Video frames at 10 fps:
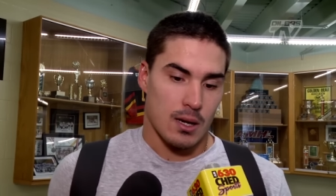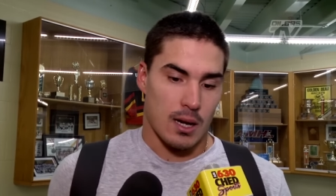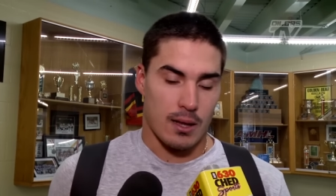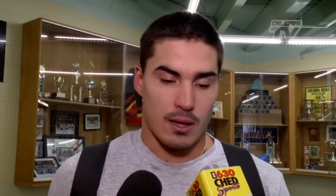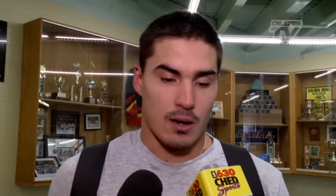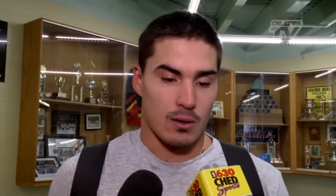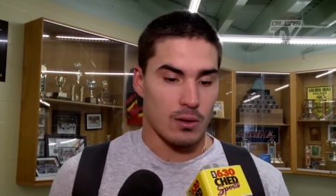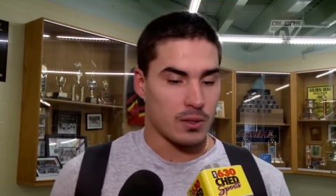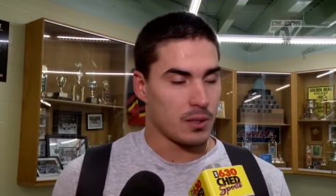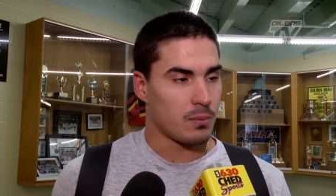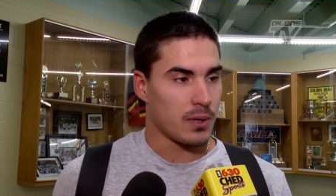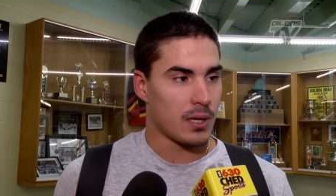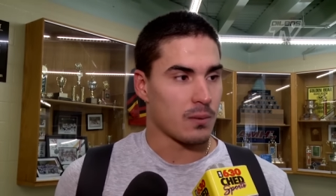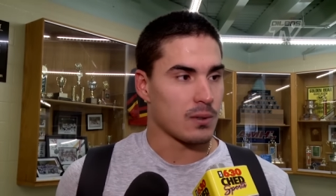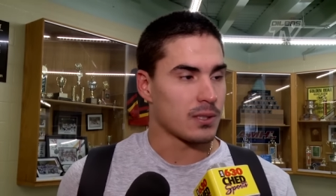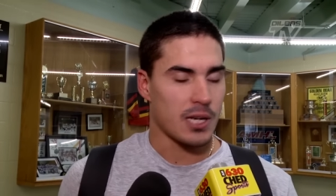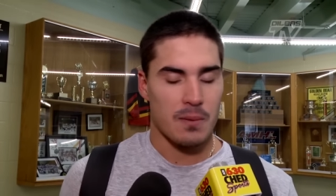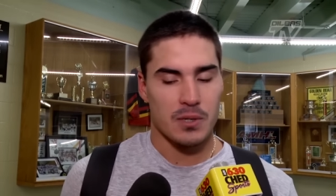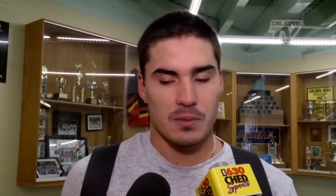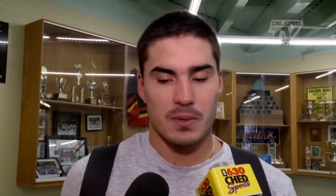I thought I'll go to play the World
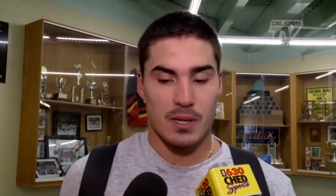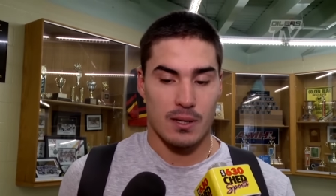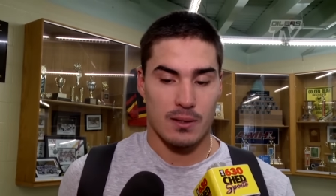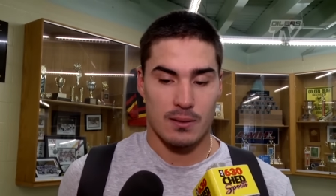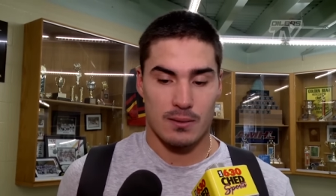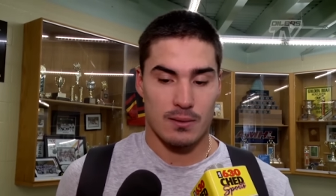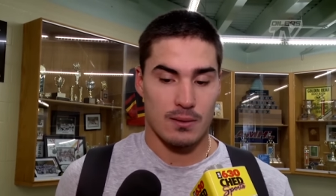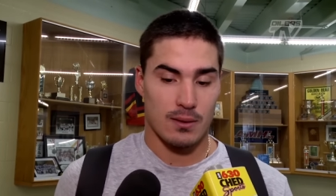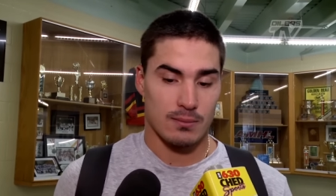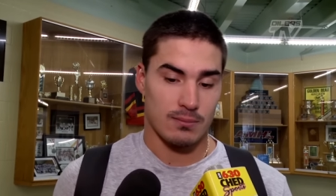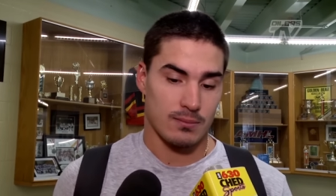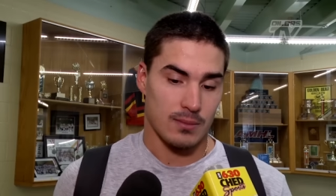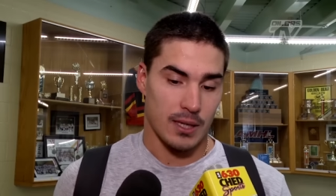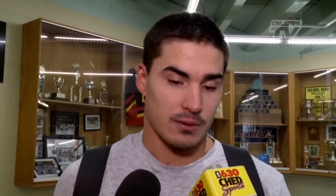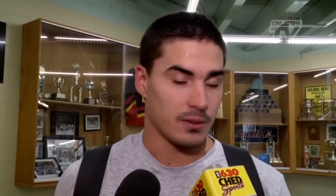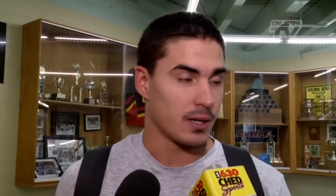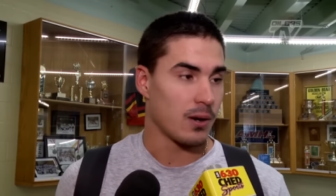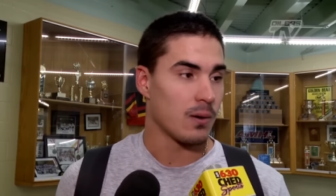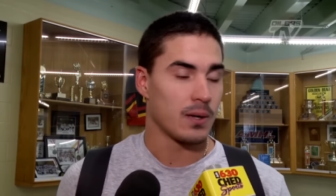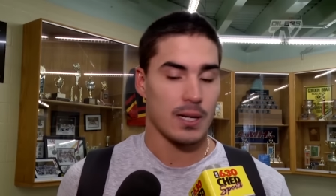Championship, and then I couldn't
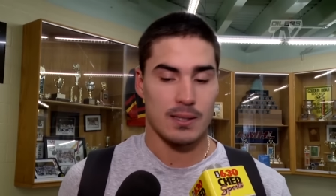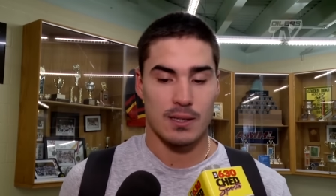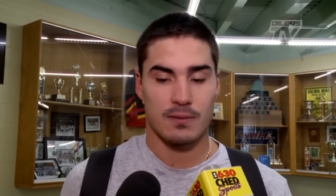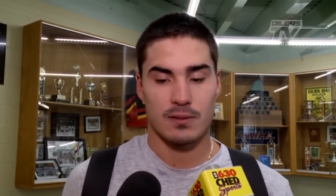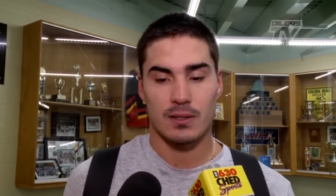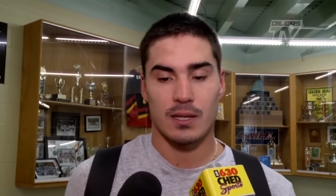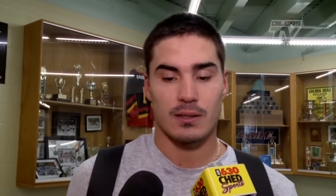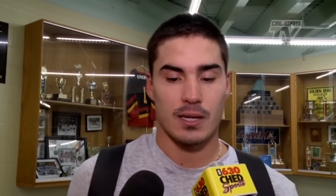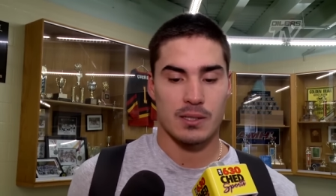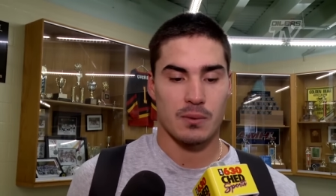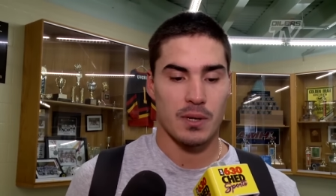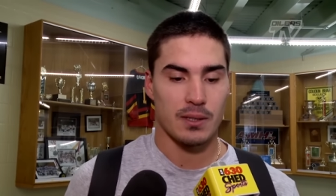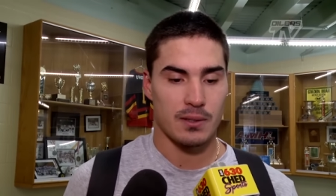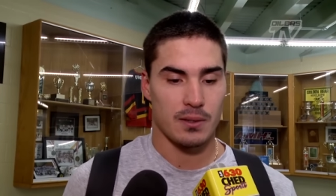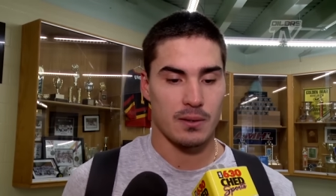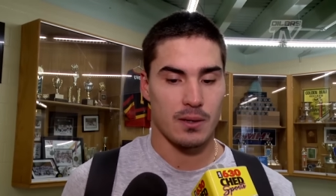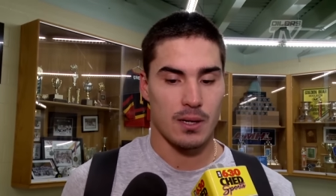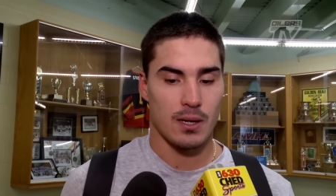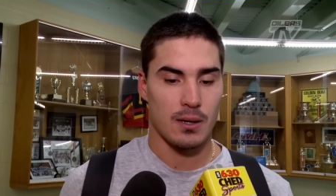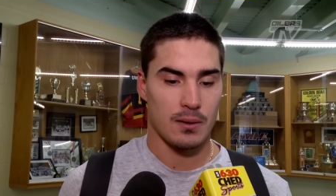go, and I stayed for another extra week to
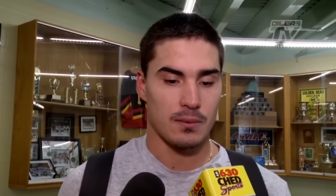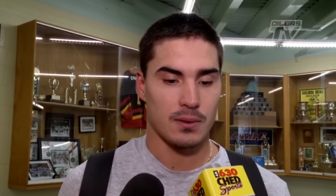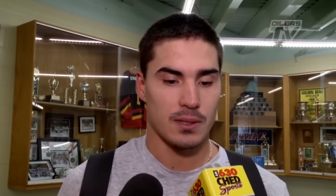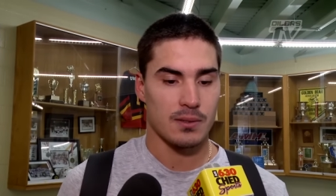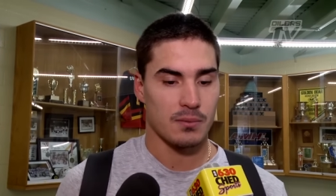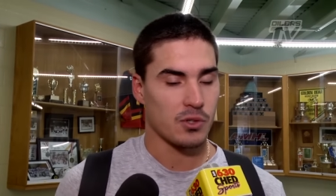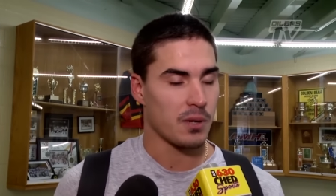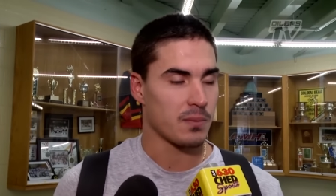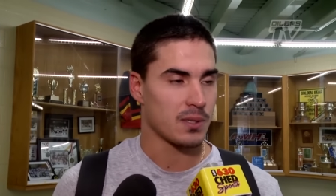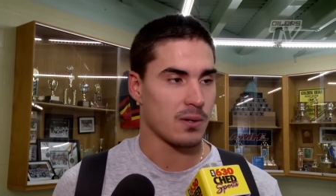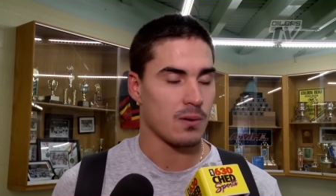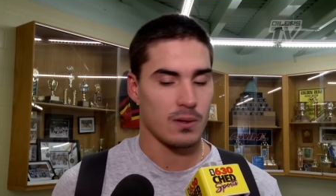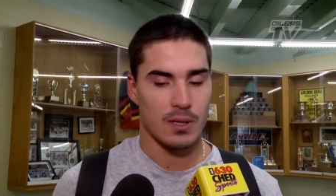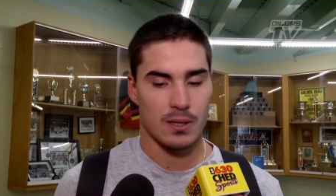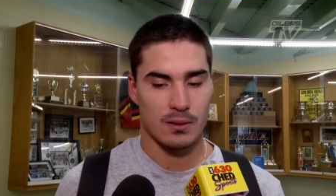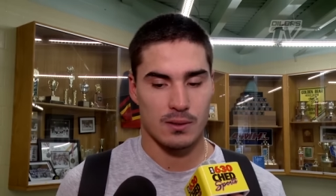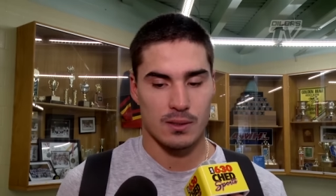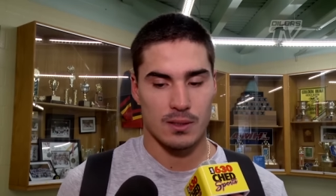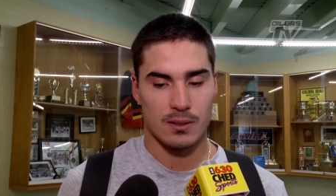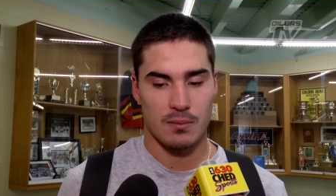uh, get some treatments going and
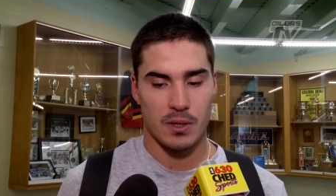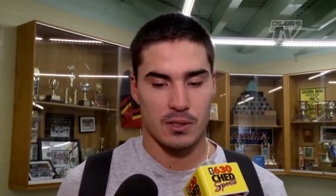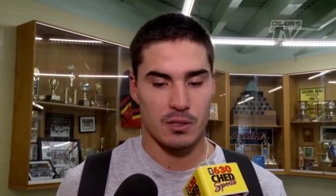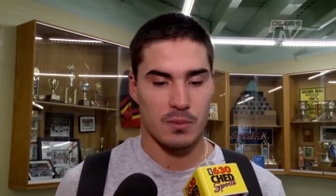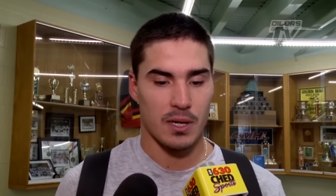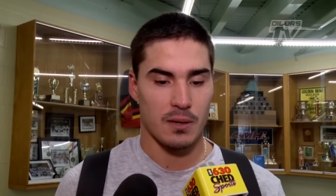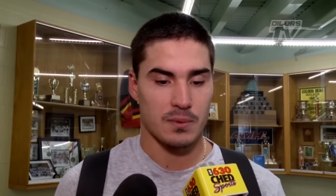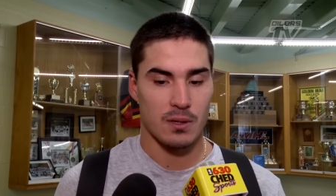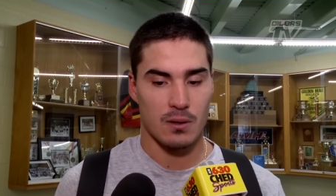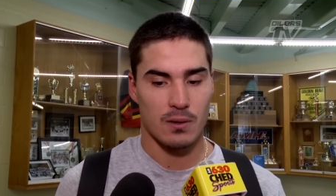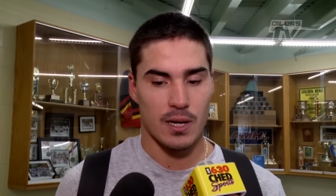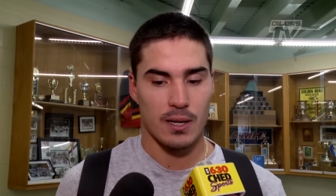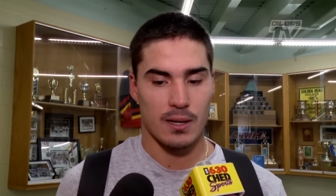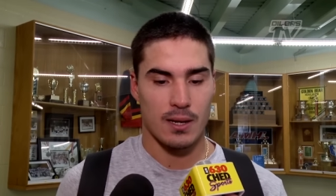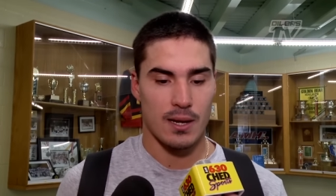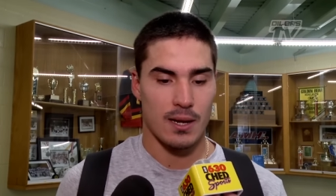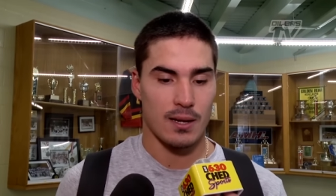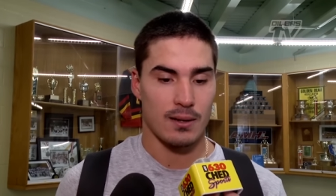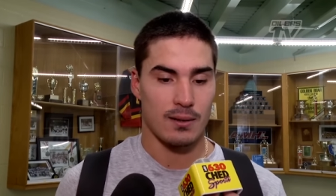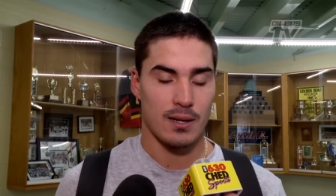just to make sure my hips are all right.
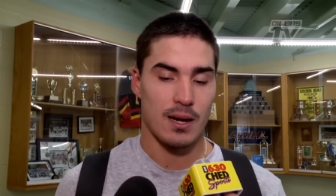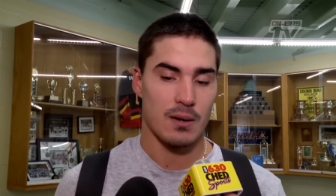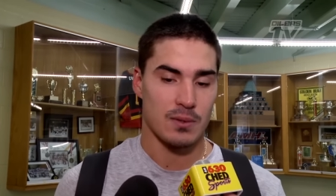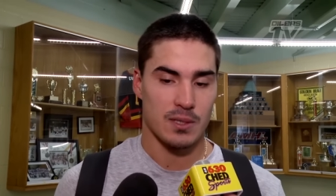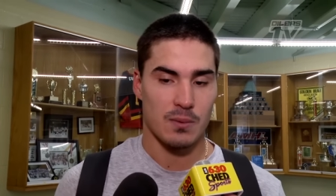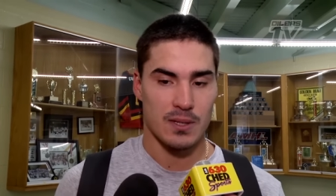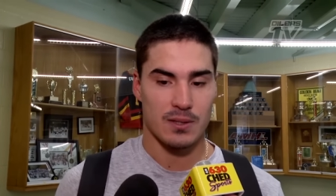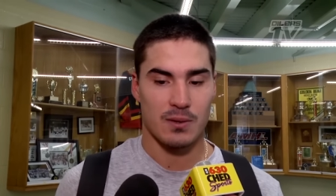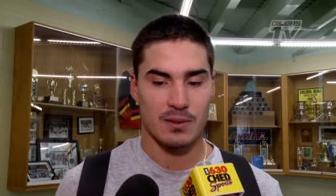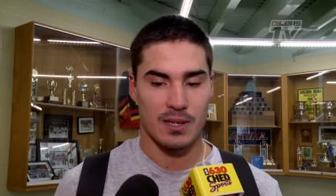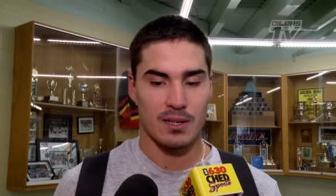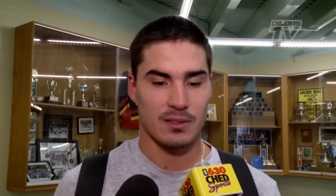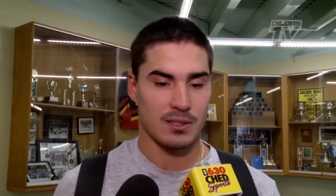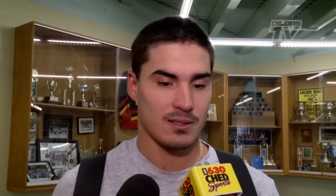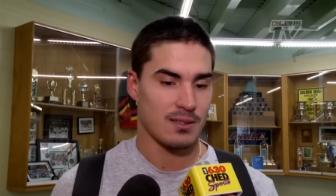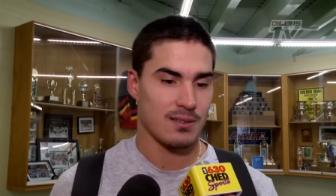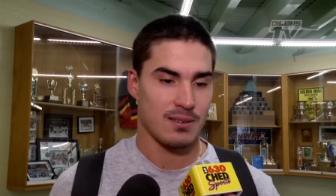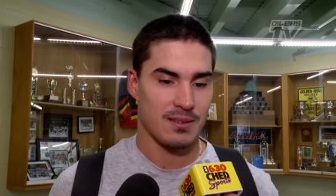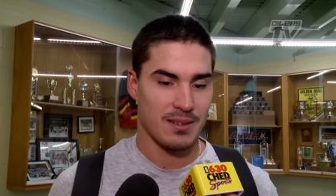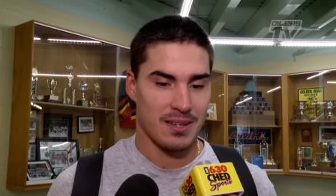And yeah, I was at the Westin Hotel and just
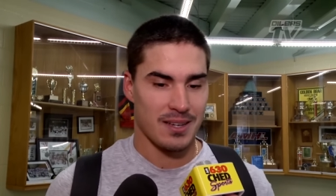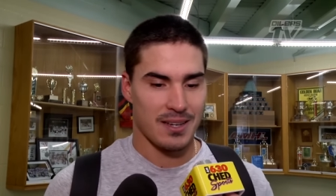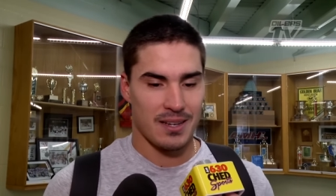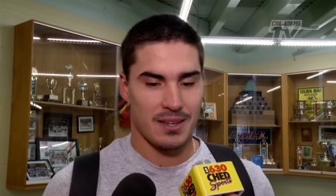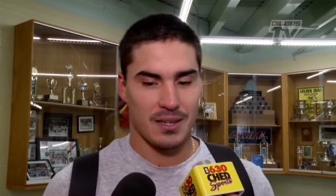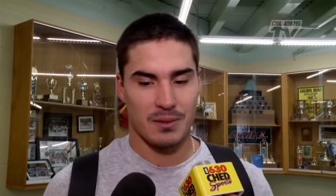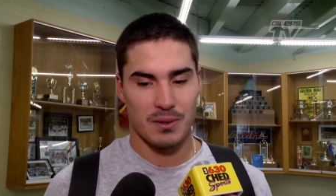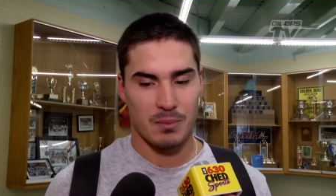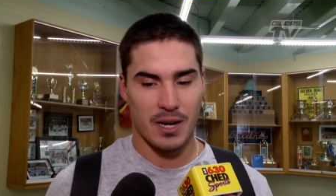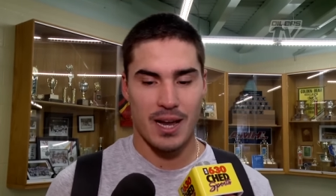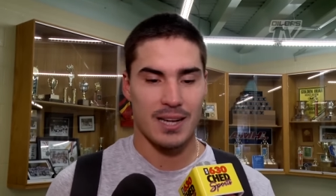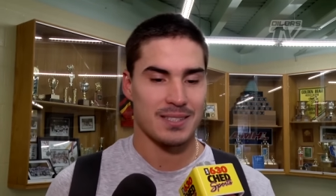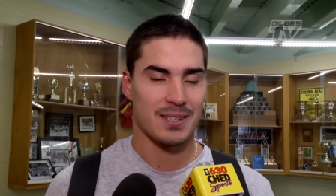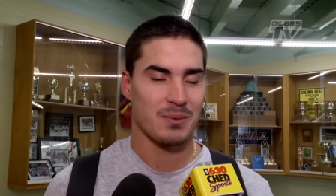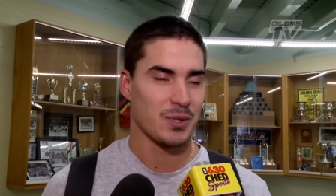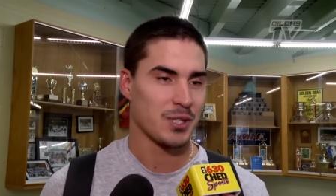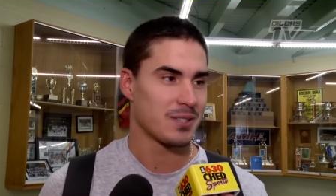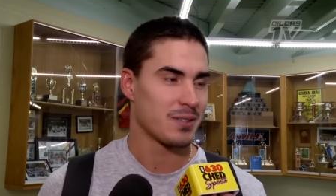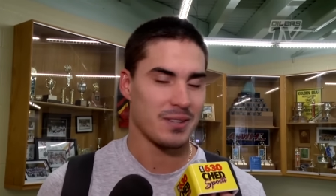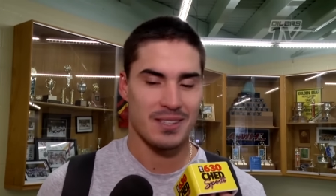you know, by accident we
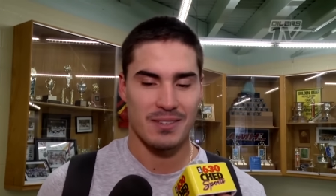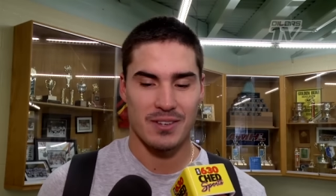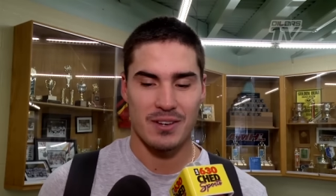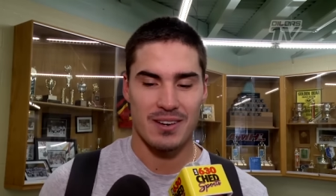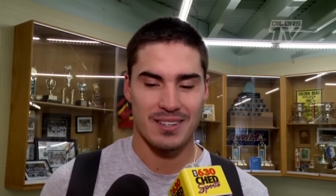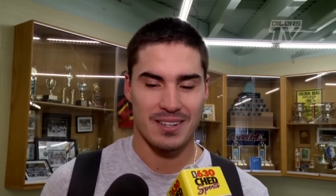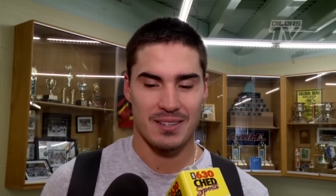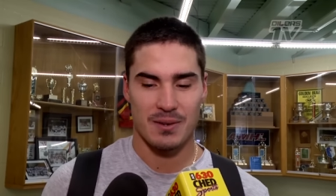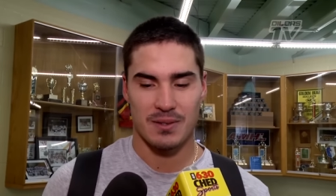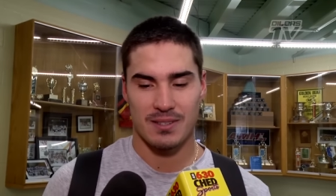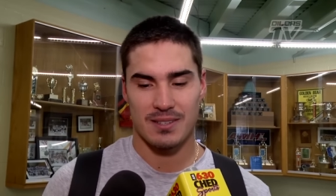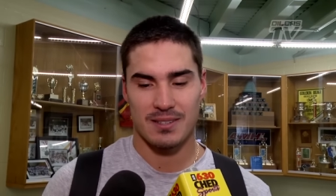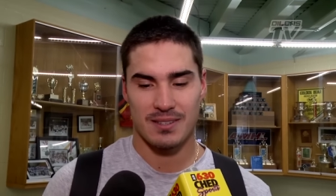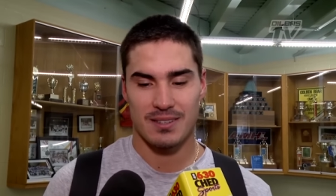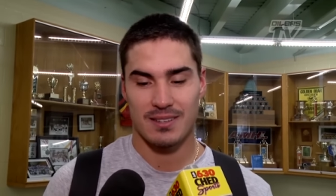just turned TV on and that was